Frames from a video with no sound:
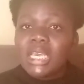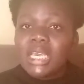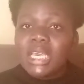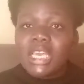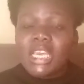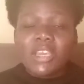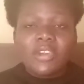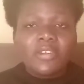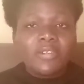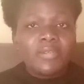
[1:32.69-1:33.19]

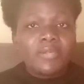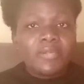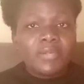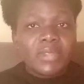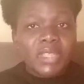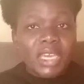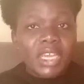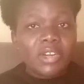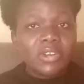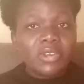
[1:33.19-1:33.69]
If
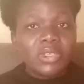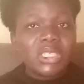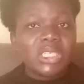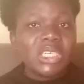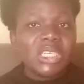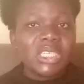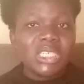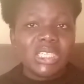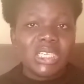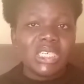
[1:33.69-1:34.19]
they cannot
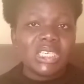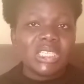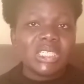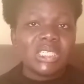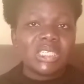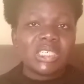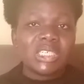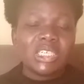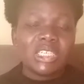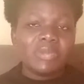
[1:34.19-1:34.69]
eat it
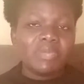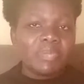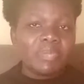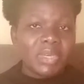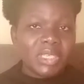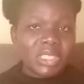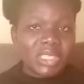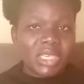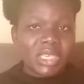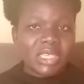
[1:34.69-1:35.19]
in
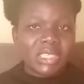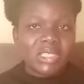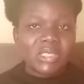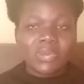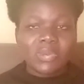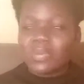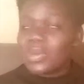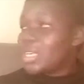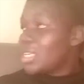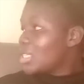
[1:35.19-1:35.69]
pieces
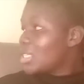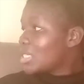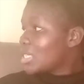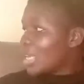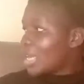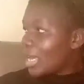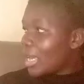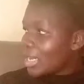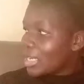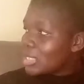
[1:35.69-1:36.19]
when it's
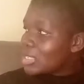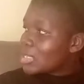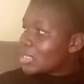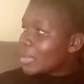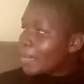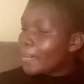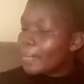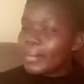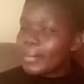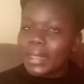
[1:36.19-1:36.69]
cut,
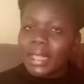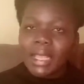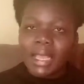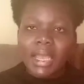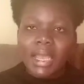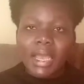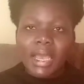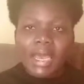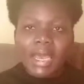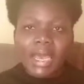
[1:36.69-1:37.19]

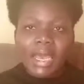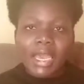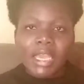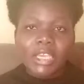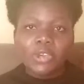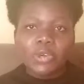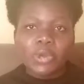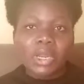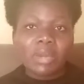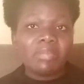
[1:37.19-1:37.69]

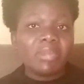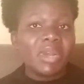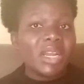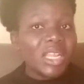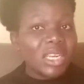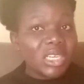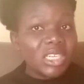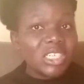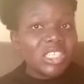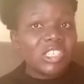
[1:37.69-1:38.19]
you can
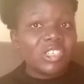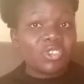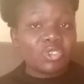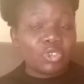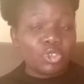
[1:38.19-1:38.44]
blend it into